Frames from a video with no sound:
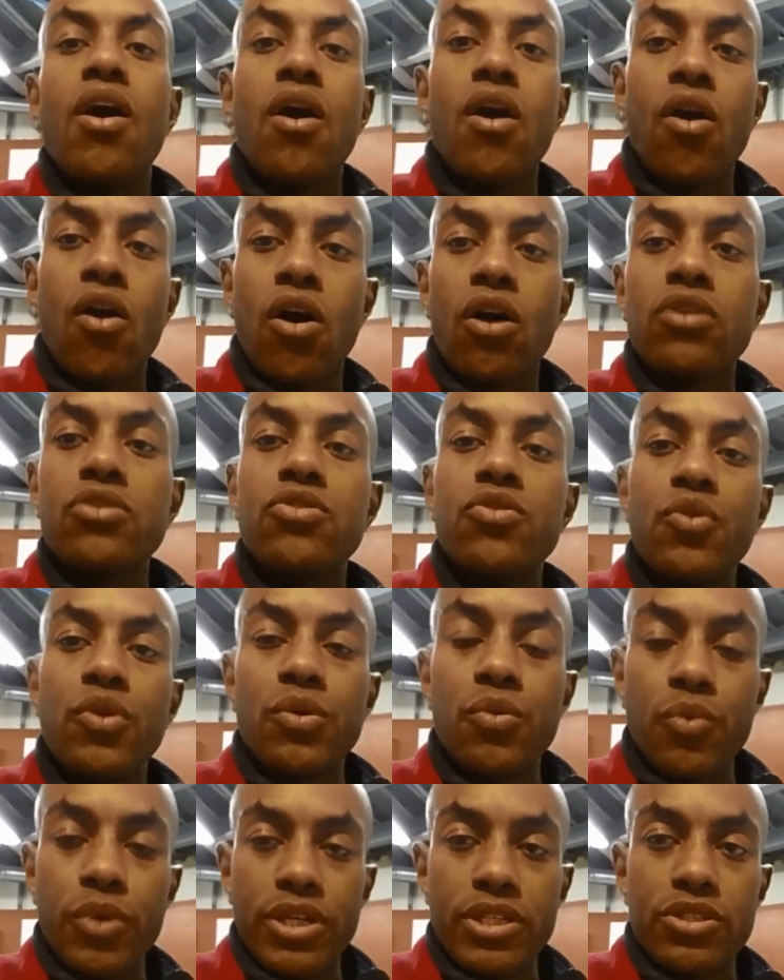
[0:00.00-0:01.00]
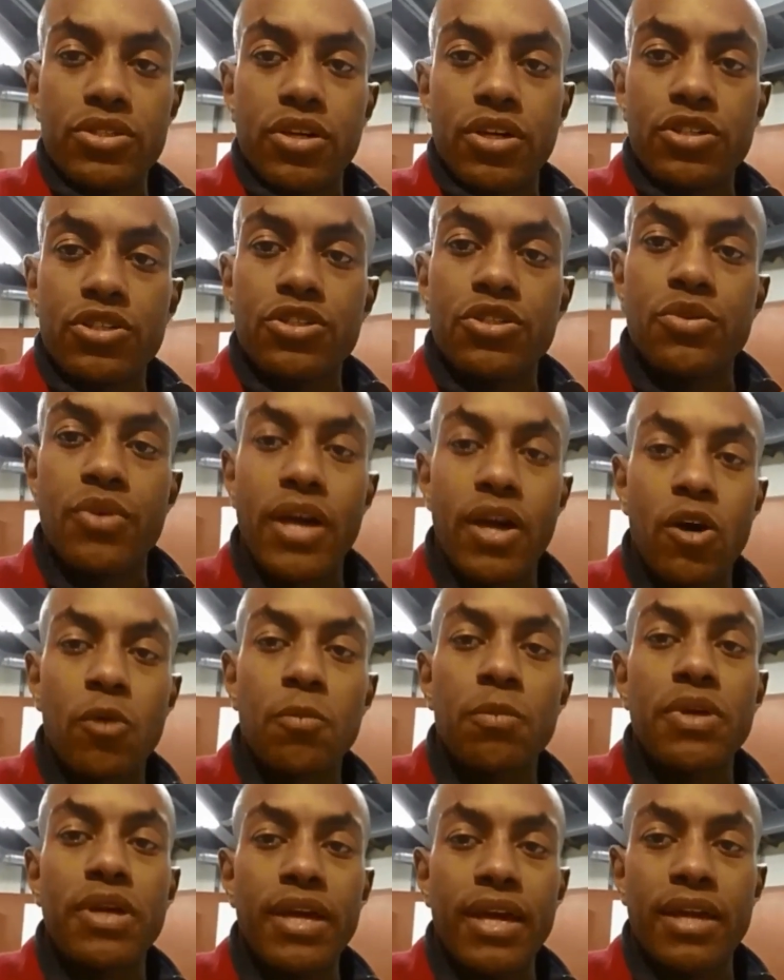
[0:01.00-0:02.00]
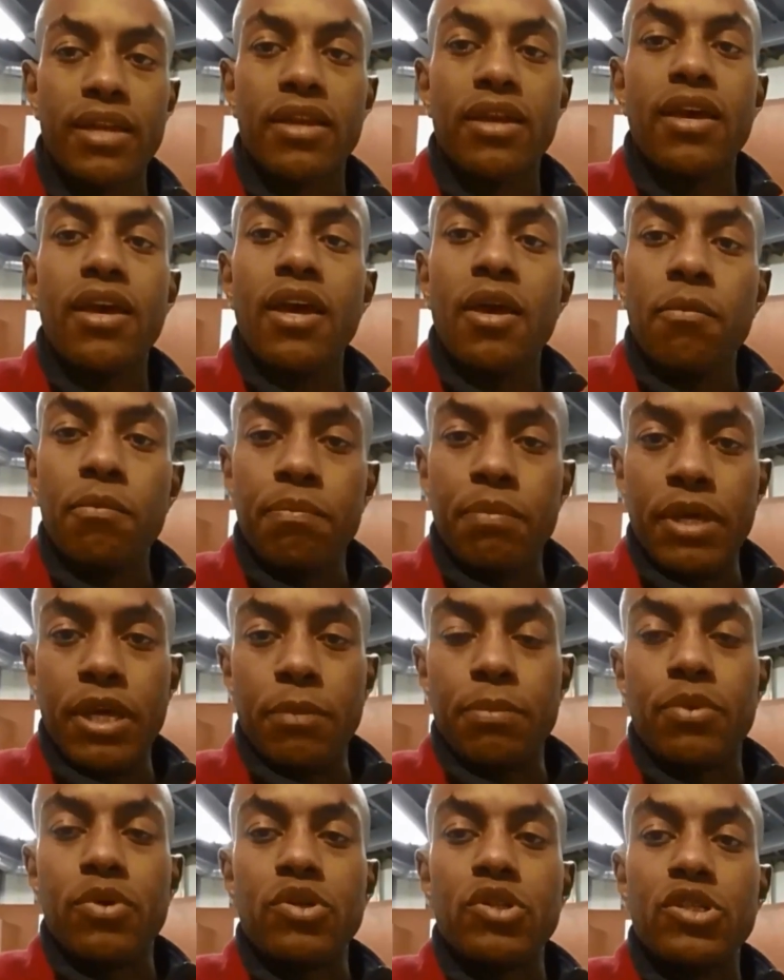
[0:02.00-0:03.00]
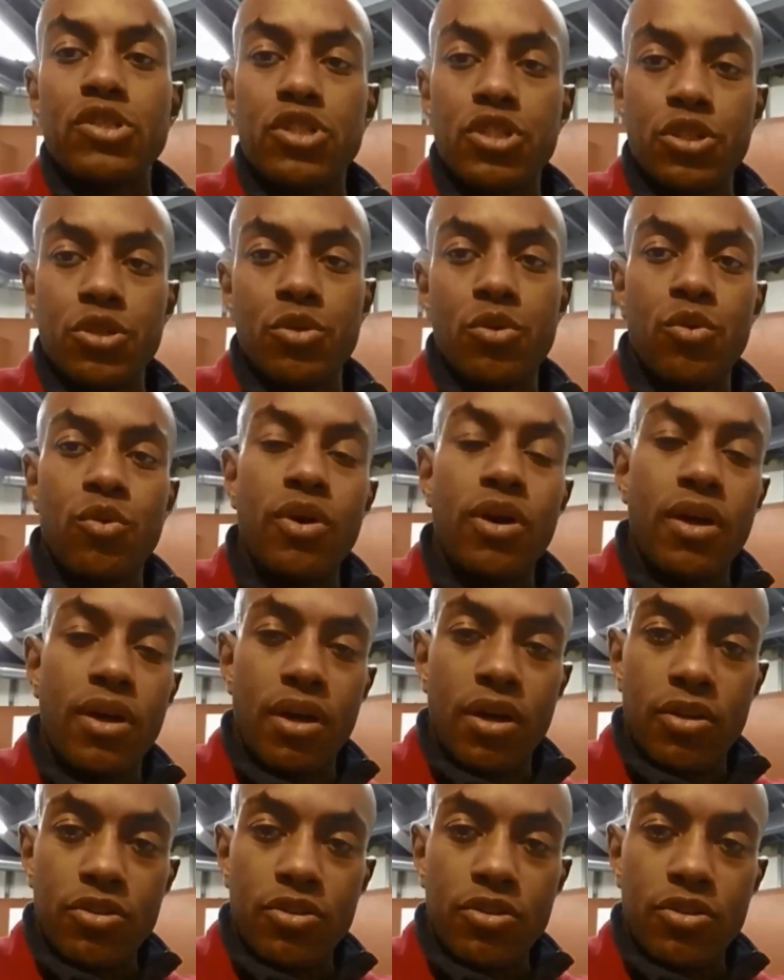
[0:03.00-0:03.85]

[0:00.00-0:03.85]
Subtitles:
are all doing research to help get people to